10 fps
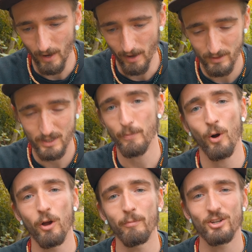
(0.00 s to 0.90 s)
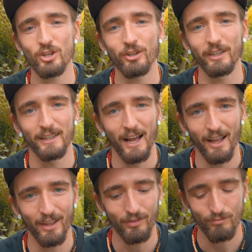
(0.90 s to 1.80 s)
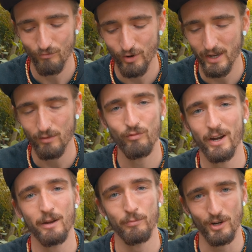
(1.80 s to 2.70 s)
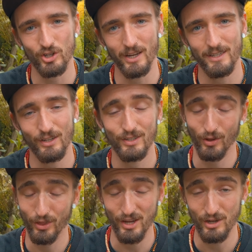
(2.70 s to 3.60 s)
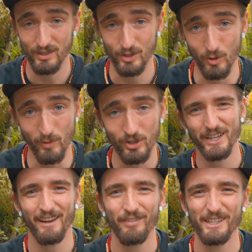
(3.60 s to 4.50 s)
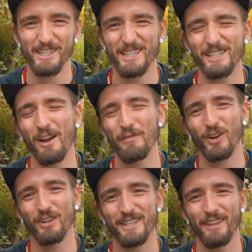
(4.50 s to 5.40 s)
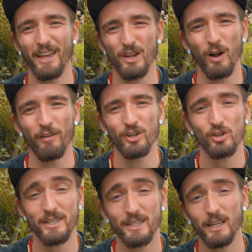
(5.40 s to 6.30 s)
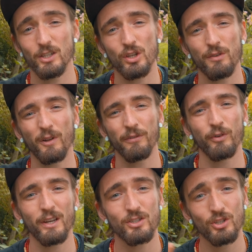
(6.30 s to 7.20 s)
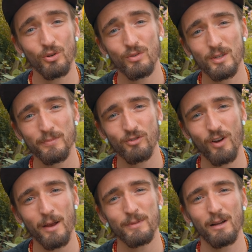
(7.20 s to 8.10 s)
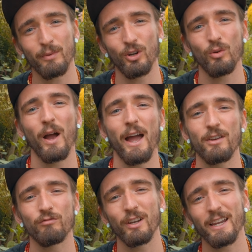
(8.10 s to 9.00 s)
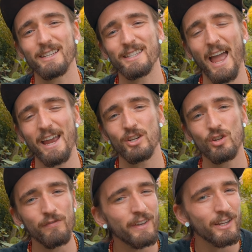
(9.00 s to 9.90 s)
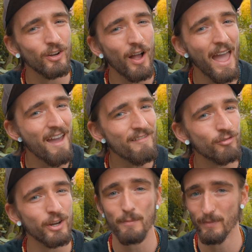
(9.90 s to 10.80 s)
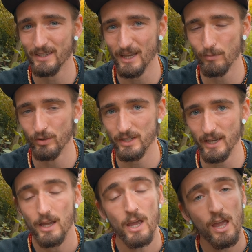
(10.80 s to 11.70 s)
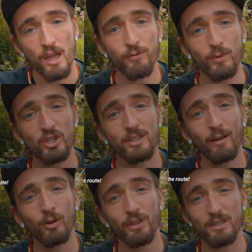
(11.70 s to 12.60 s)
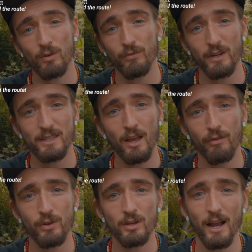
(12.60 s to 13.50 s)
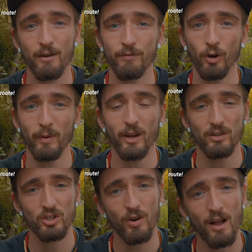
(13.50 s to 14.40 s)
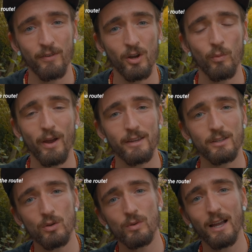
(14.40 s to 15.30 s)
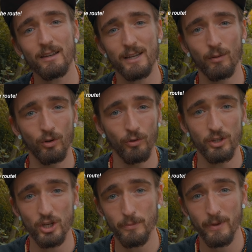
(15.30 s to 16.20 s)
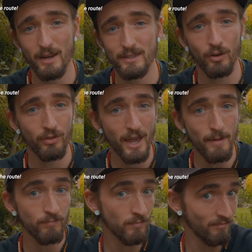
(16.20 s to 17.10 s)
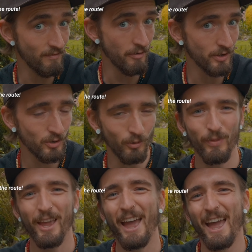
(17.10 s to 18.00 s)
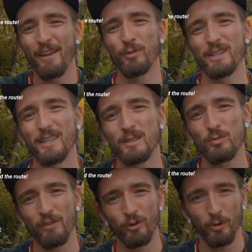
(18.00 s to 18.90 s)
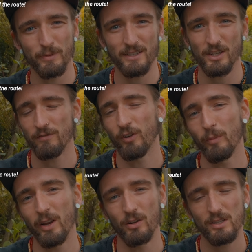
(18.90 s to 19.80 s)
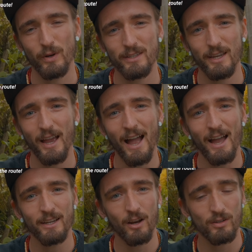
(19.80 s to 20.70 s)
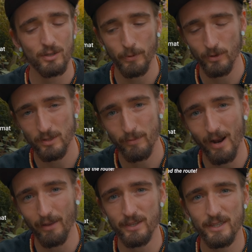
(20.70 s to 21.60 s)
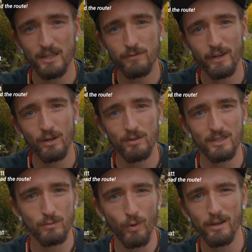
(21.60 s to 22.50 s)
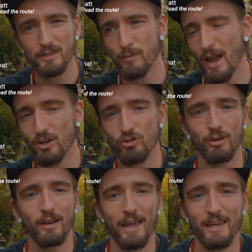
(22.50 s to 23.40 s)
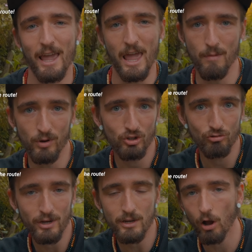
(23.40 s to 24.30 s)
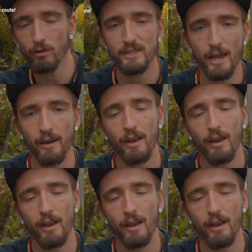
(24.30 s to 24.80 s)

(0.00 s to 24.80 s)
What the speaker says: supporting my journey. I really appreciate it, so thank you so much. If this is the type of content that you are interested in, do feel free to subscribe down below, where I release a new video every midday Monday. If you wish to download this route for yourself, you can follow me on Strava, where you can download the GPS on there. Very cool. If you want to see some general updates, you can follow me on Twitter, and I also post some behind the scenes videos as well as some extra like imagery content.